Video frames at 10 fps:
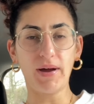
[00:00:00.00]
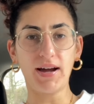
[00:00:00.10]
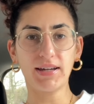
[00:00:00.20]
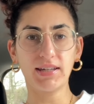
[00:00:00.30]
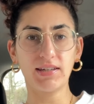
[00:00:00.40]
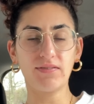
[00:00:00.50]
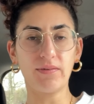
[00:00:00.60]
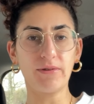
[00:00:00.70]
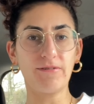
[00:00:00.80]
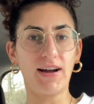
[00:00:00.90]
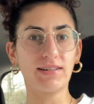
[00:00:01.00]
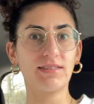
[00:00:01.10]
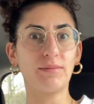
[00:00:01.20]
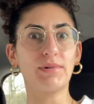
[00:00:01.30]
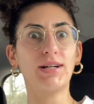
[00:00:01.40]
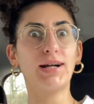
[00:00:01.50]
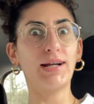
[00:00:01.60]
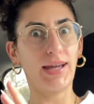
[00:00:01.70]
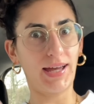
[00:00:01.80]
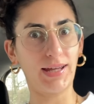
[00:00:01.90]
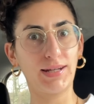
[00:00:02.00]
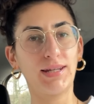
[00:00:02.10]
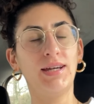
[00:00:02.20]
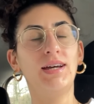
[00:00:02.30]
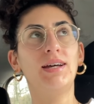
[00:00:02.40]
back and give them the fax number again